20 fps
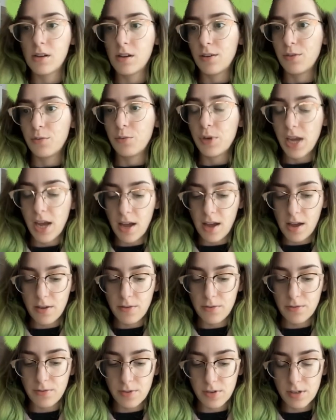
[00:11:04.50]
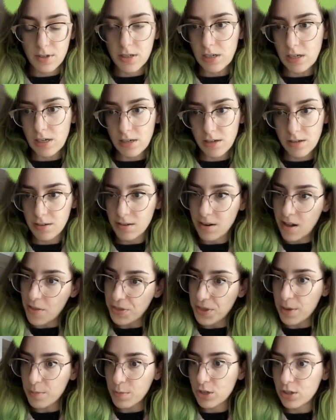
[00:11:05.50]
We have not
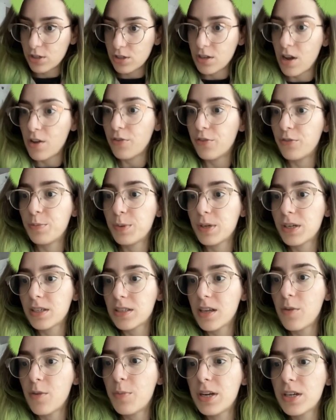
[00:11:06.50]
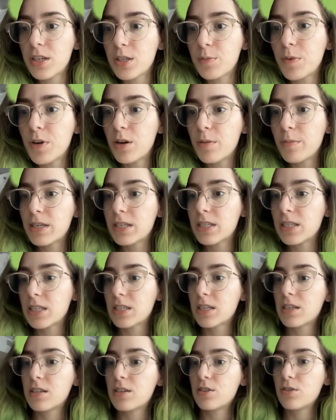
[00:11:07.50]
that much stuff because I've been
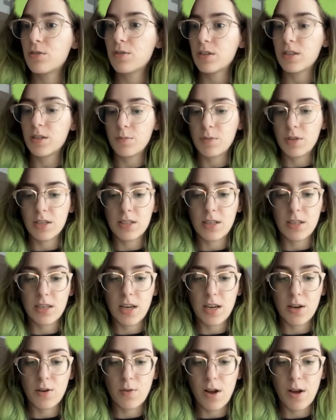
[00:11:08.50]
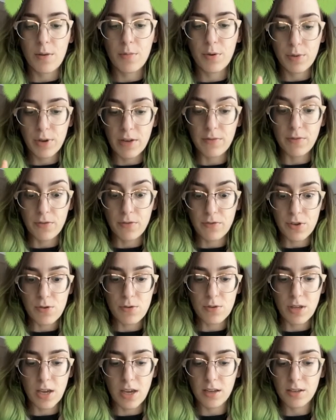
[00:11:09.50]
experimenting and doing some things that take a while, but we have a few
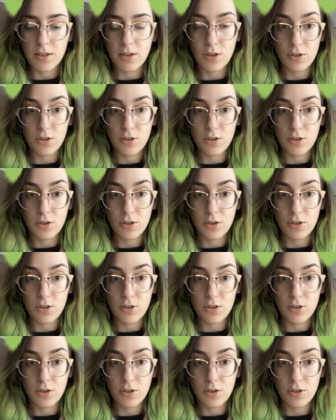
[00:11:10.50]
things.